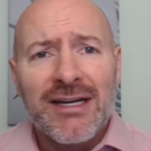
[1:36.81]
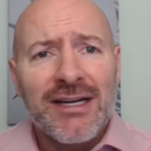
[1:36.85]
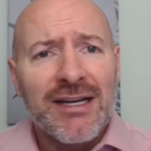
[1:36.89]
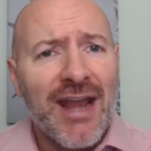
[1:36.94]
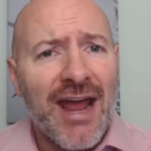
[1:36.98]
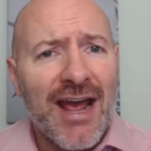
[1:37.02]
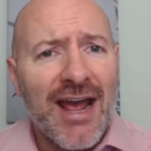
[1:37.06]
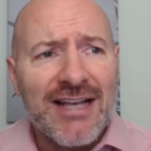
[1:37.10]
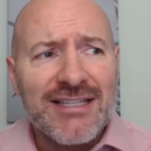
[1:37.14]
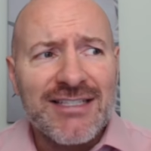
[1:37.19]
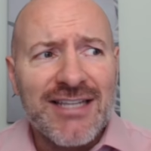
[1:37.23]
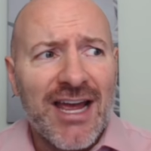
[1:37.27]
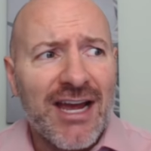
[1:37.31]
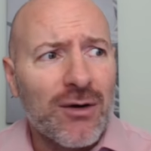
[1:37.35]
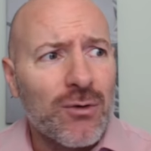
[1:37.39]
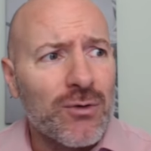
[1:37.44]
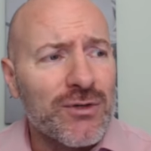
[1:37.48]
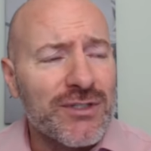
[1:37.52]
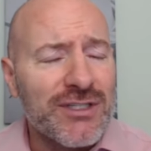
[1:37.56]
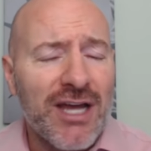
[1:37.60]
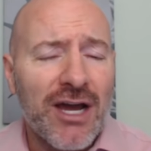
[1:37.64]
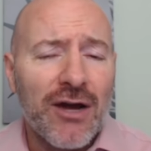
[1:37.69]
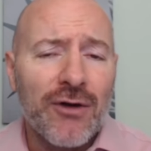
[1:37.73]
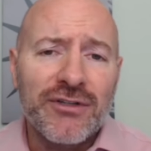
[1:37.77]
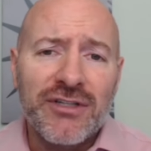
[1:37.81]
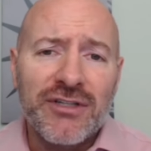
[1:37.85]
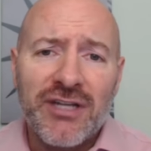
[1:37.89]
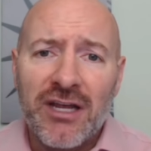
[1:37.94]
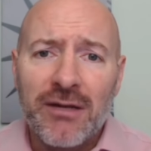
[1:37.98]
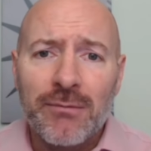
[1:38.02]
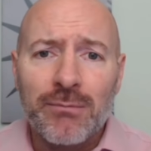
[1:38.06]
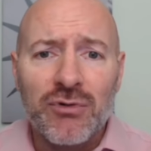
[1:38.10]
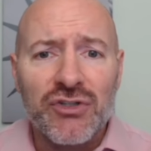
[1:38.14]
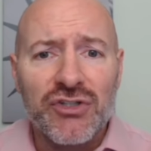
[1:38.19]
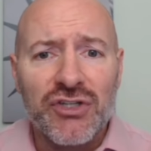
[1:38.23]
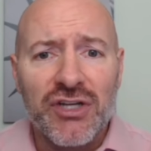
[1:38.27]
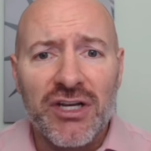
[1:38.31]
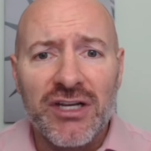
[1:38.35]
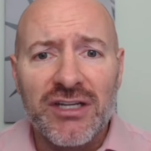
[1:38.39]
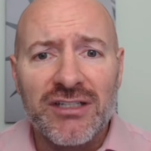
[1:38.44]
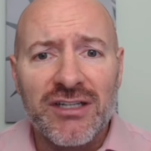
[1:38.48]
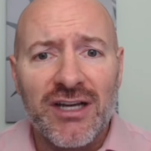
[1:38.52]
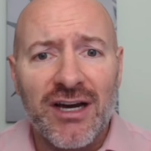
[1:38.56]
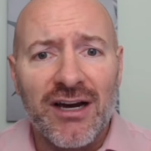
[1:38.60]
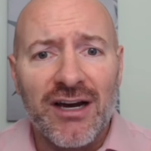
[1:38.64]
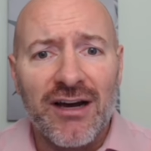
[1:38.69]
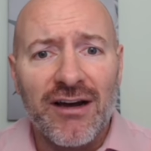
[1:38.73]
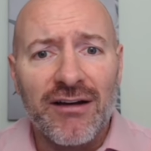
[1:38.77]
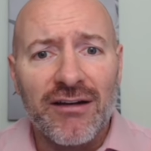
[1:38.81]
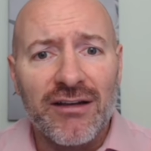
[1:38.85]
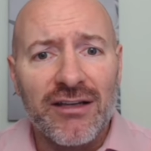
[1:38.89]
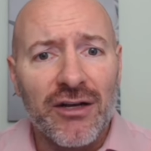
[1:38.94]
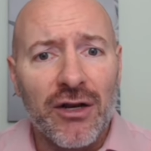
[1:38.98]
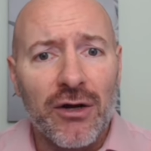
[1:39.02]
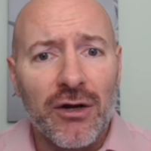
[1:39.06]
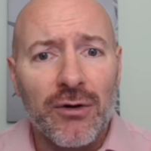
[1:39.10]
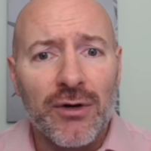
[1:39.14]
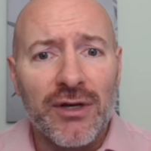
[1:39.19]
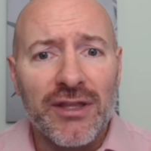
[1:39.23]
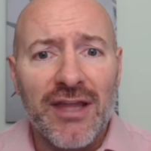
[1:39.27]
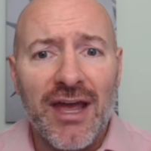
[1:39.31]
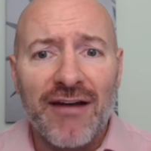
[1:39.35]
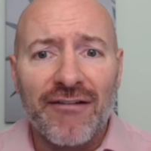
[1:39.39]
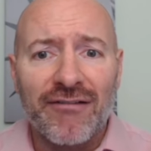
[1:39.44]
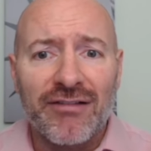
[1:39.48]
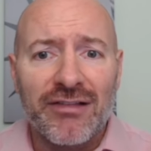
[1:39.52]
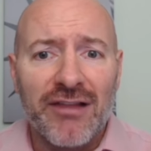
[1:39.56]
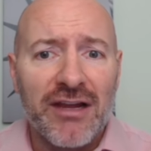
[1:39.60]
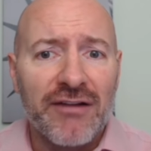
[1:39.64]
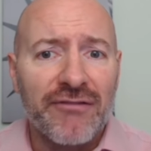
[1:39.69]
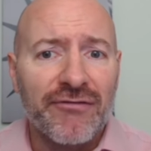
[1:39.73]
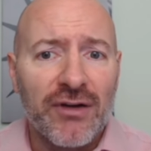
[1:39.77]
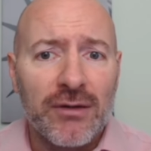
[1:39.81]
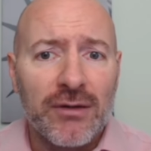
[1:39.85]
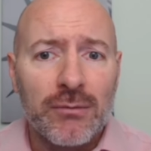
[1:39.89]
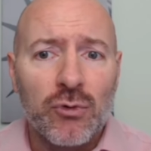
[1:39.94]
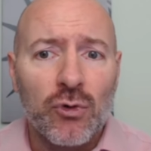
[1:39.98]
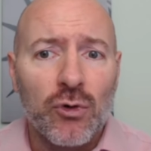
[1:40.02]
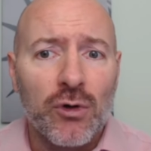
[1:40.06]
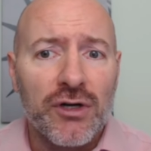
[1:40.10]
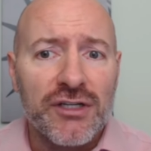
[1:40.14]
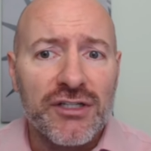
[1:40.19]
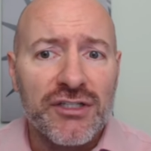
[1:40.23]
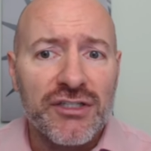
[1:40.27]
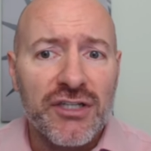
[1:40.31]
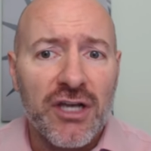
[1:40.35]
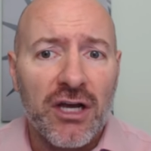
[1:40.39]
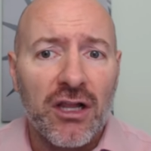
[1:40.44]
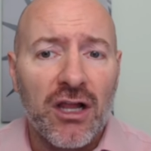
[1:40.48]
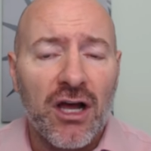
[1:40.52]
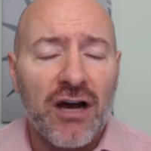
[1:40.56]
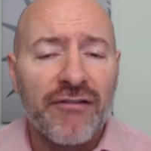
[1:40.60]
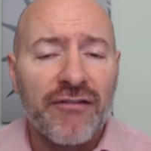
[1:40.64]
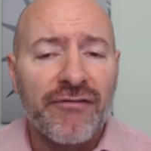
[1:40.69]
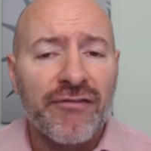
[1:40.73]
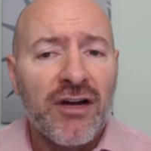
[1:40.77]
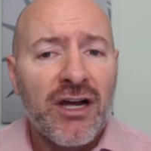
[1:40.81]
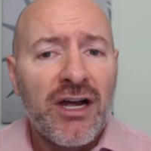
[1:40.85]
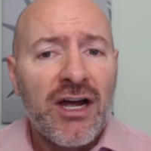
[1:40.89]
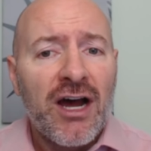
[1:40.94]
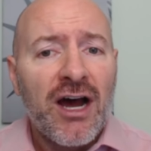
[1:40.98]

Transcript: Nasdaq was down 10%, uh, you know, in that late February sell-off.